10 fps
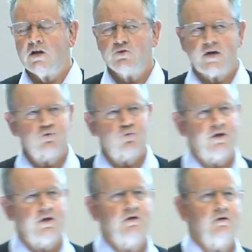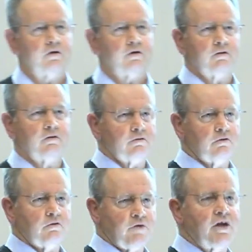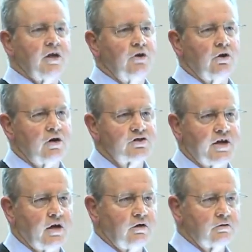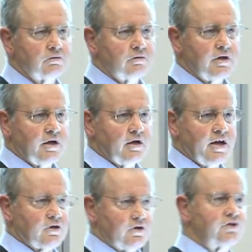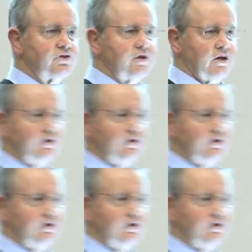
And so as we recognise our condition,